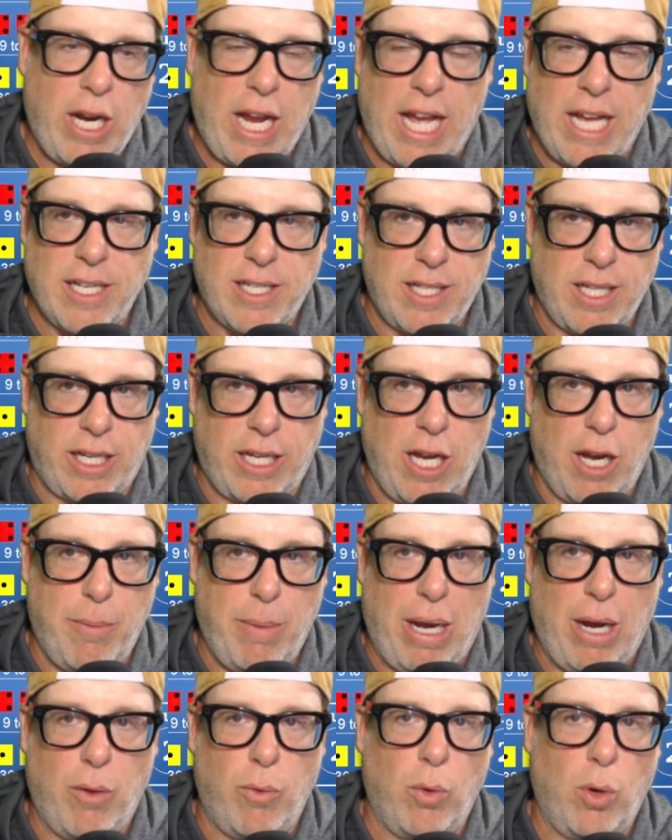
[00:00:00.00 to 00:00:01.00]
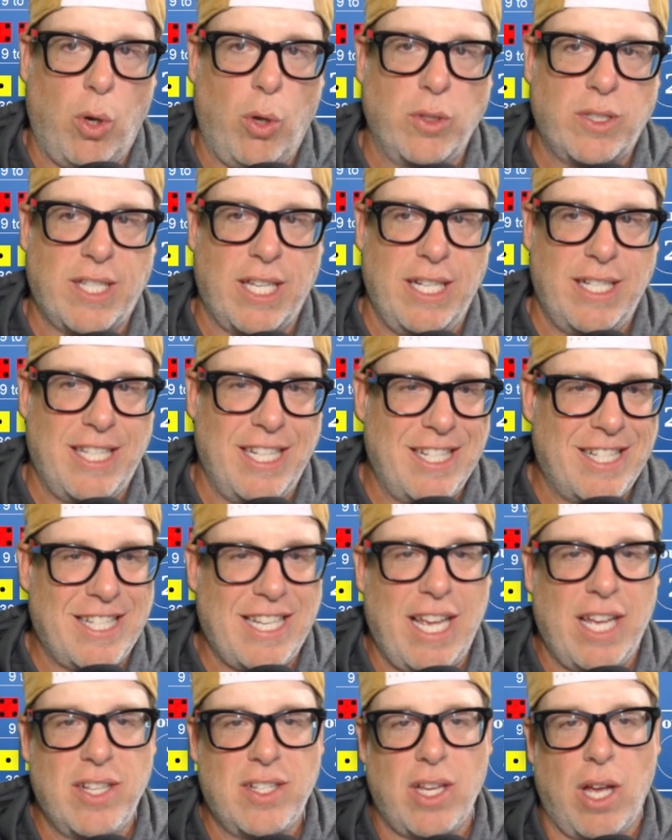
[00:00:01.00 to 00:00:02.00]
has the come out roll since it
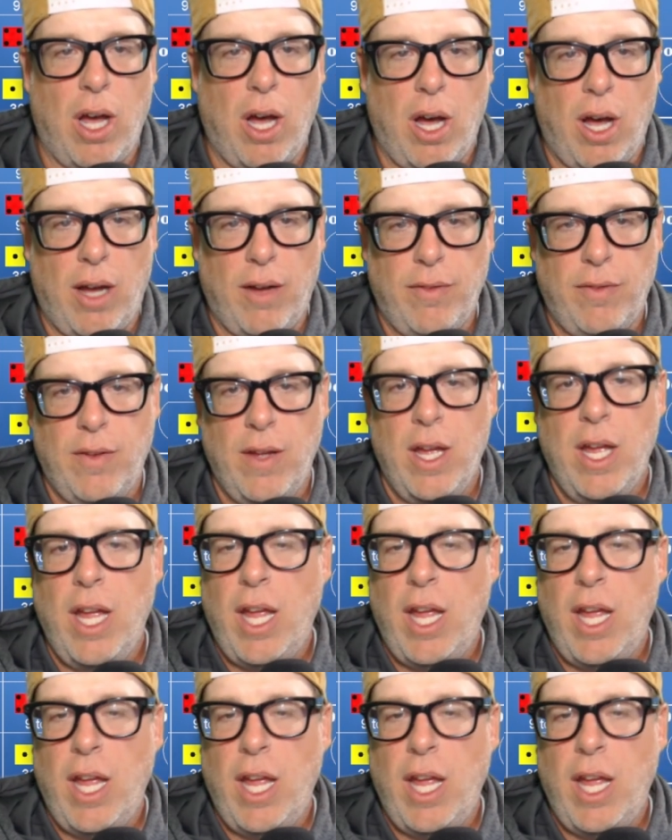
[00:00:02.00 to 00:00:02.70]
says off.